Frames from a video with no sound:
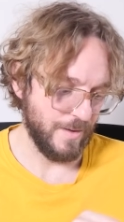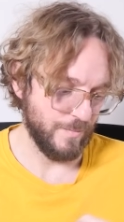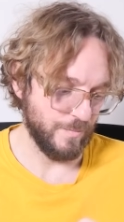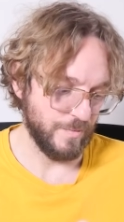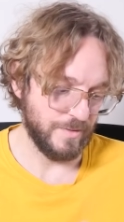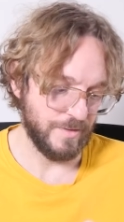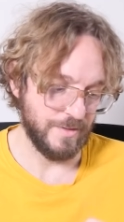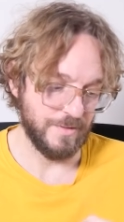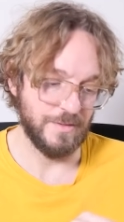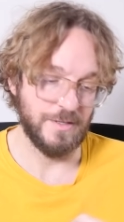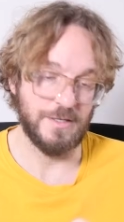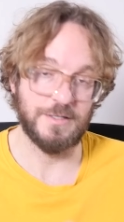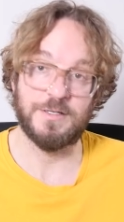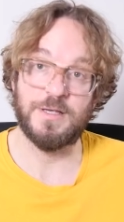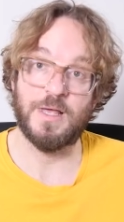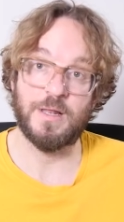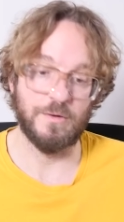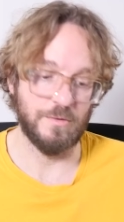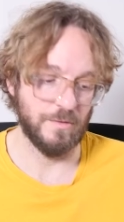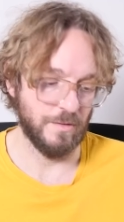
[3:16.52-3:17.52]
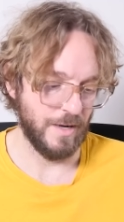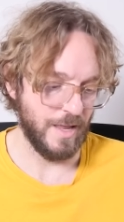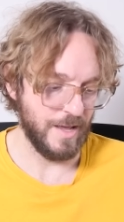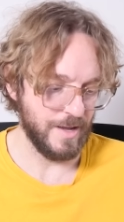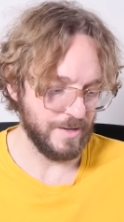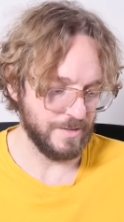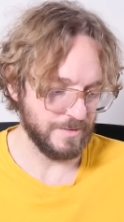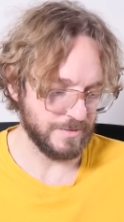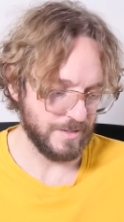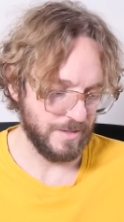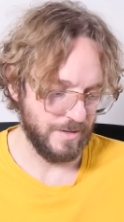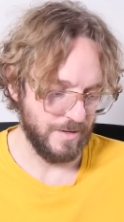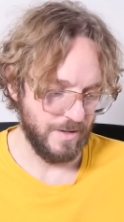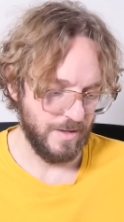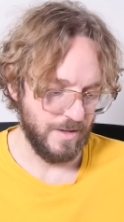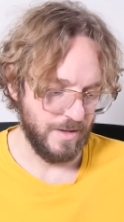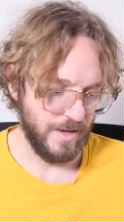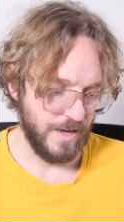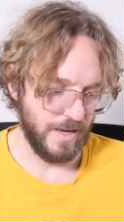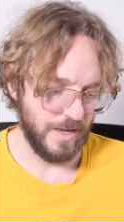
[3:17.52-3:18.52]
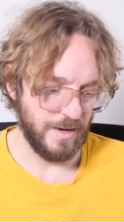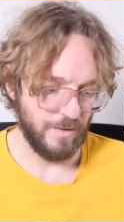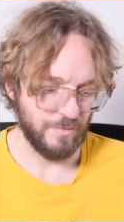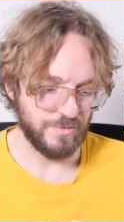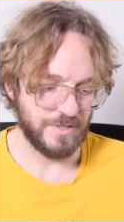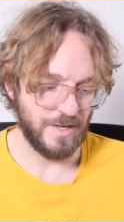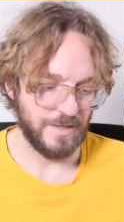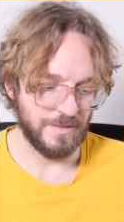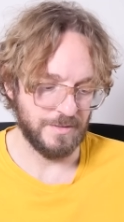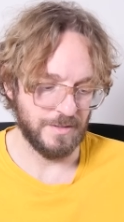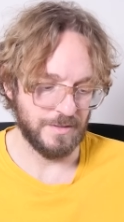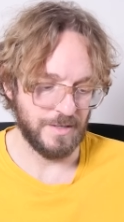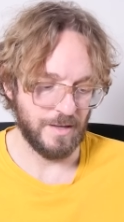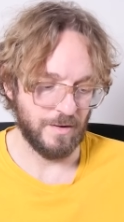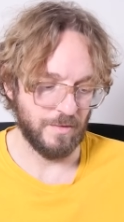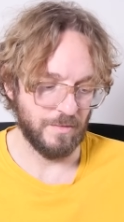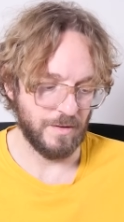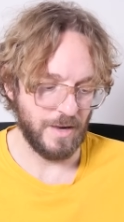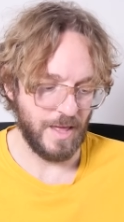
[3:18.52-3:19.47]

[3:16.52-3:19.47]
within these yellow lines, and outside the yellow